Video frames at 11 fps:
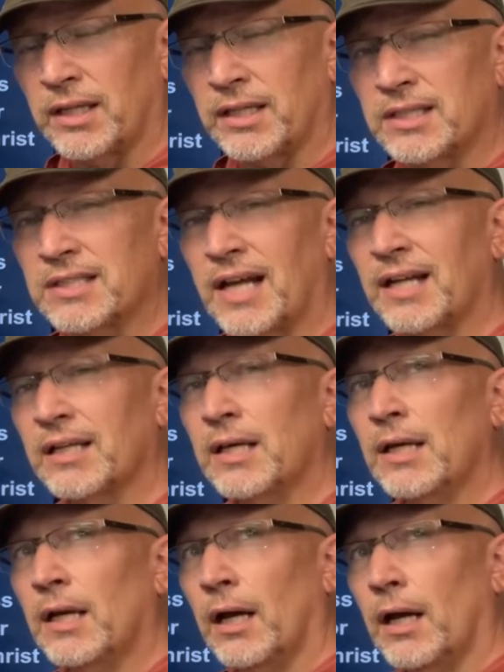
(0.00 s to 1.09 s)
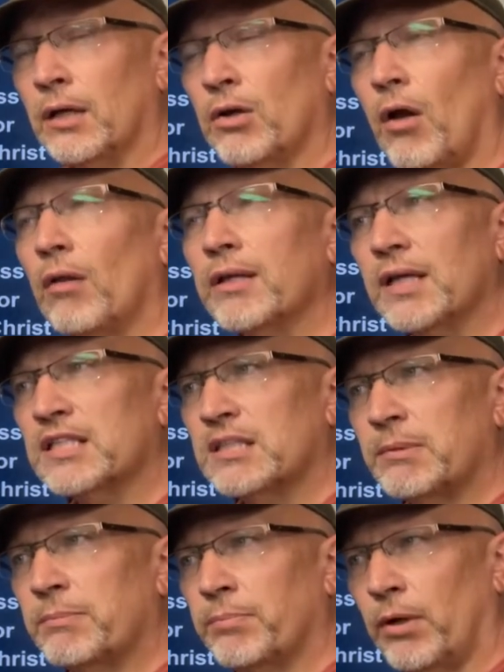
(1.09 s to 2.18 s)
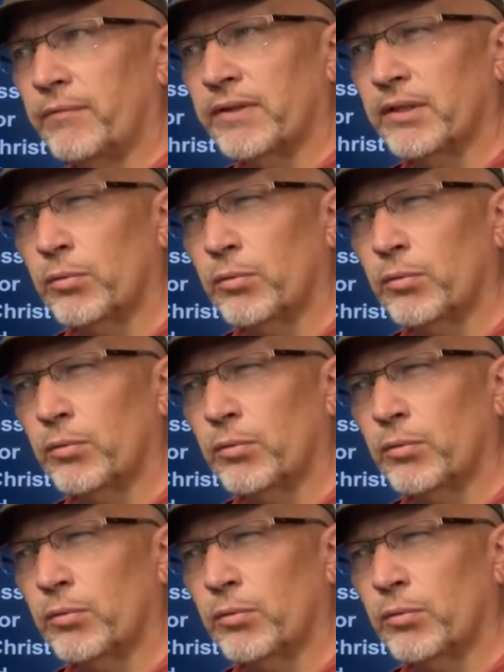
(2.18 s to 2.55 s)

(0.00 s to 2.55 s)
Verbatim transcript: he's not uh, calling us to be perfect.